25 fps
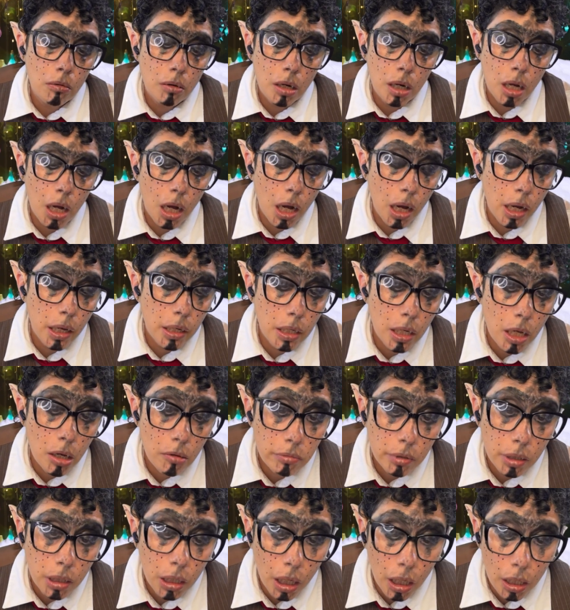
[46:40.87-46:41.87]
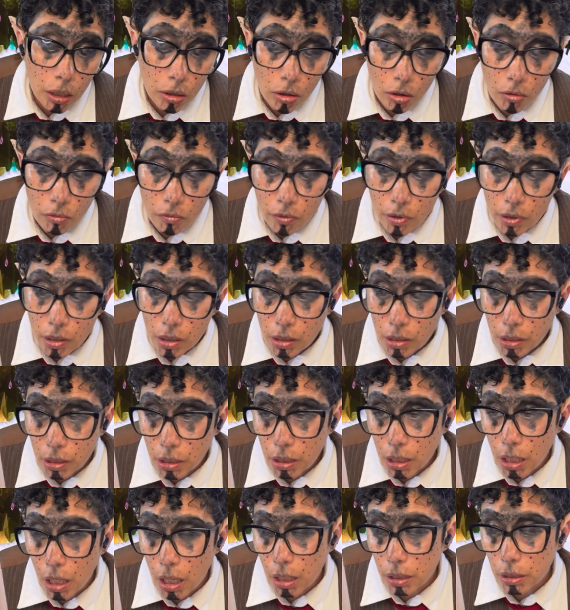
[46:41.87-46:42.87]
I never got over
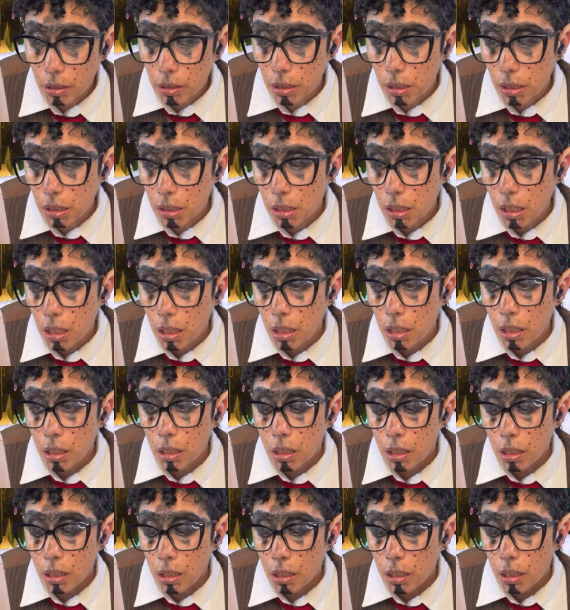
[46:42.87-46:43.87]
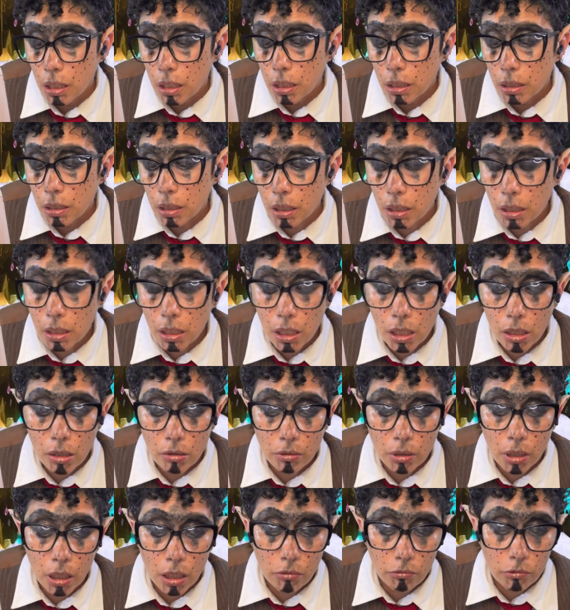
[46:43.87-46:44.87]
that the year
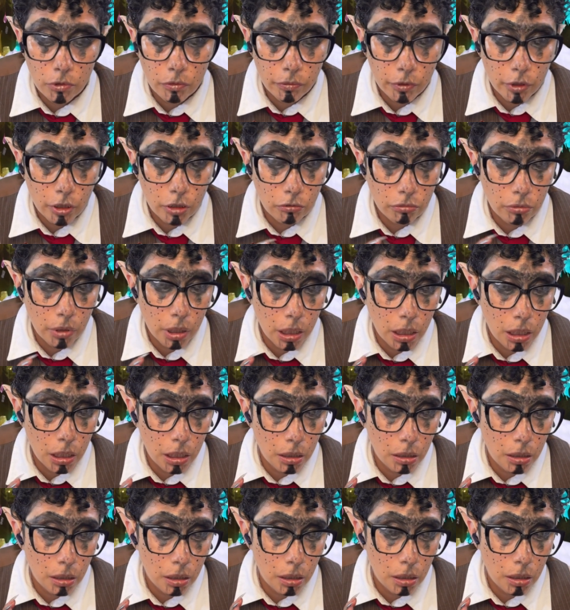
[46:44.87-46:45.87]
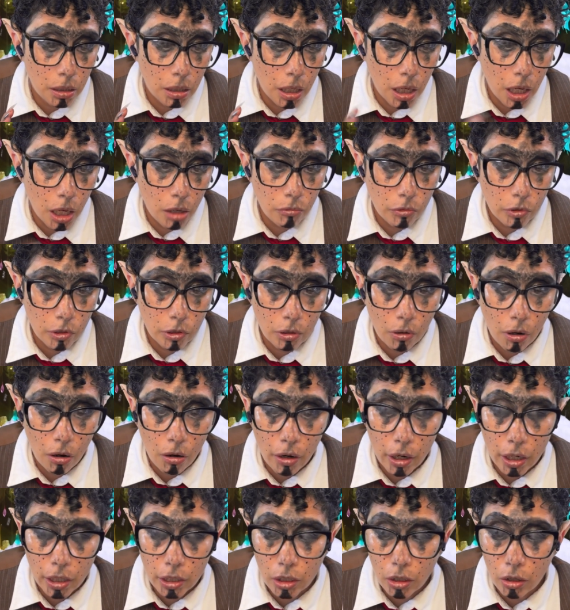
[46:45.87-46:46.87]
that it was between
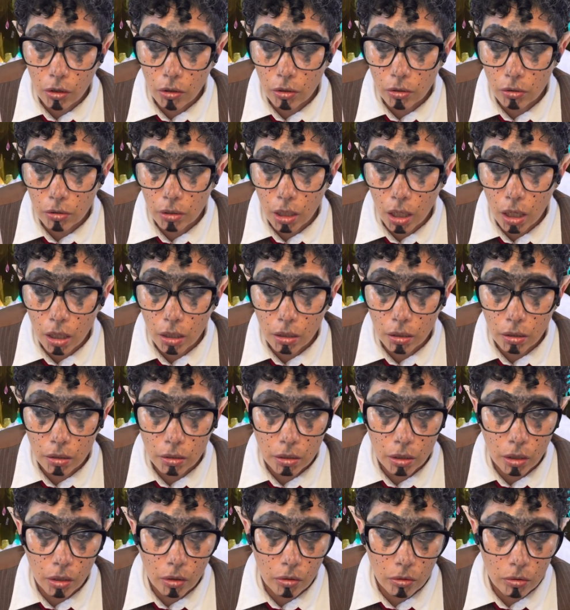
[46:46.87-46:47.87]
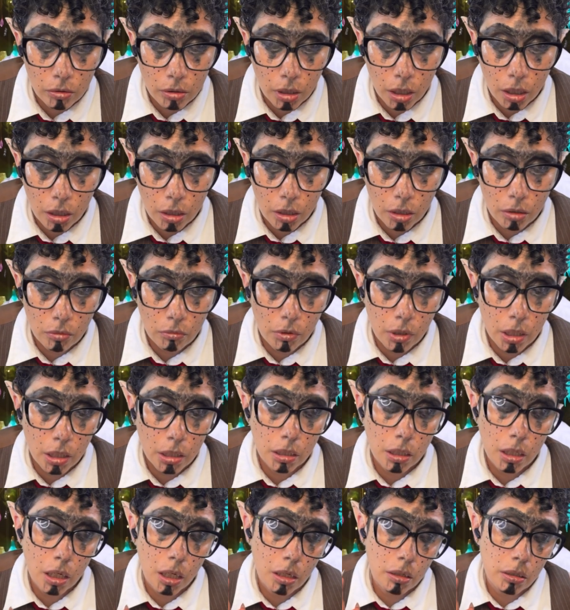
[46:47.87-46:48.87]
Avatar and the Hurt Locker. The Hurt Locker one.
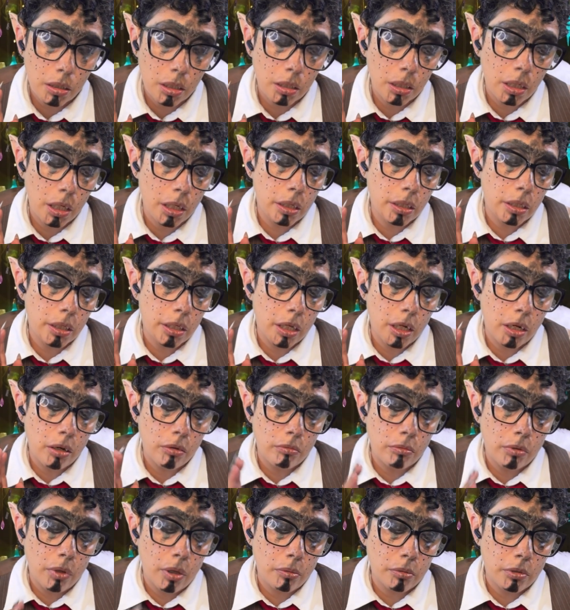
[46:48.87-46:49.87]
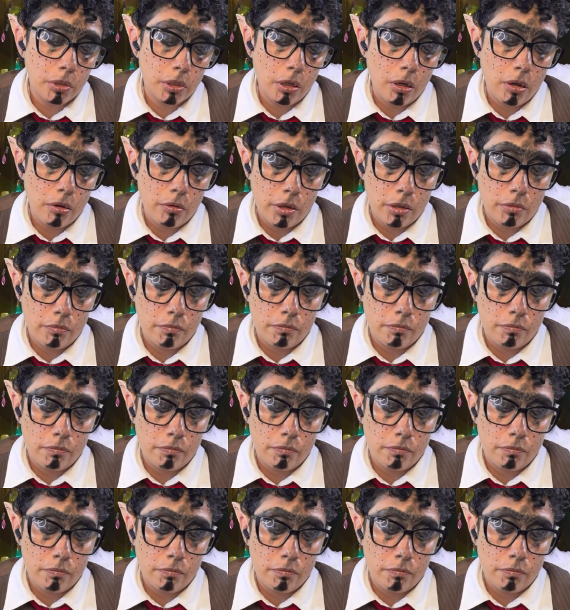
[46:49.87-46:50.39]
I'm sorry.